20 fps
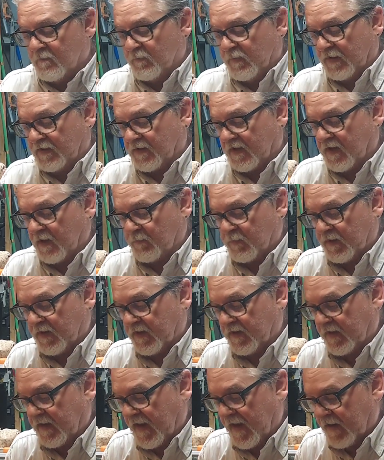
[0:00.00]
Picked that up in
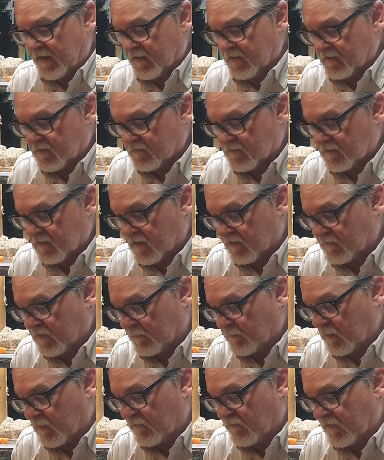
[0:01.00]
Indiana. I was
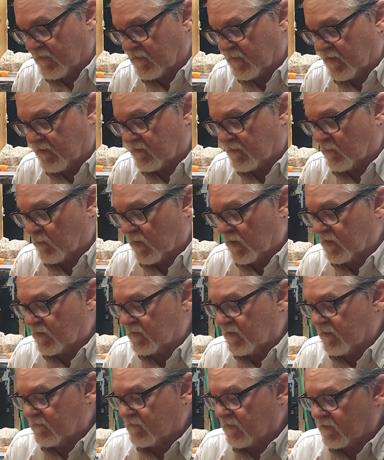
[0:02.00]
up there visiting some
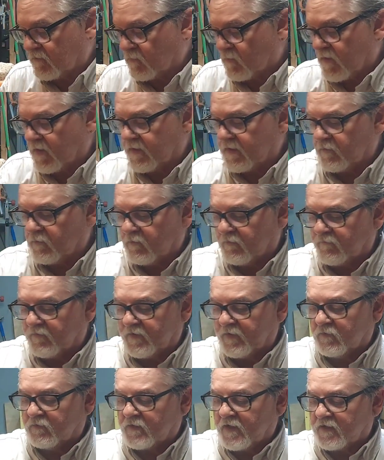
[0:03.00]
relatives. That's why I didn't do a
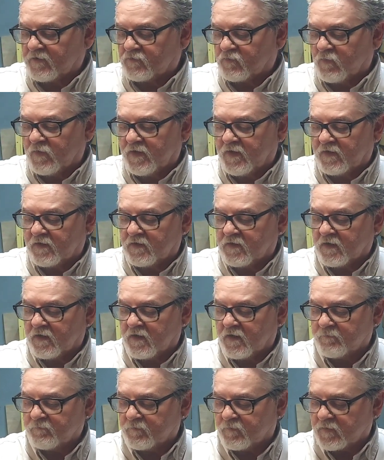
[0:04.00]
video last week.
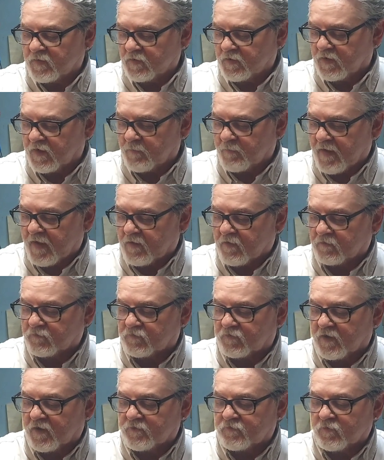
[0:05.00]
I'm going to get back
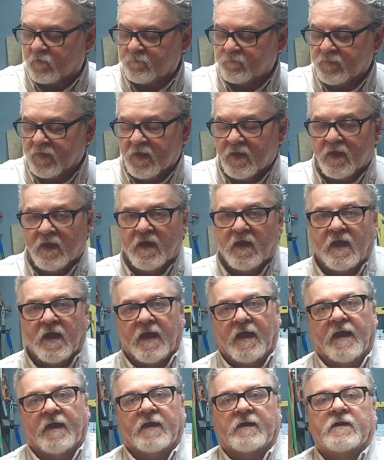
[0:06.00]
on schedule.
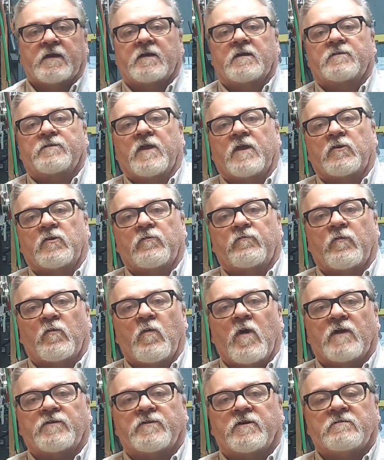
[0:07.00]
And thank you for
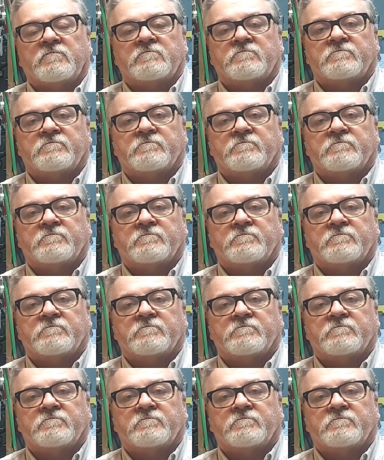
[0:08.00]
watching.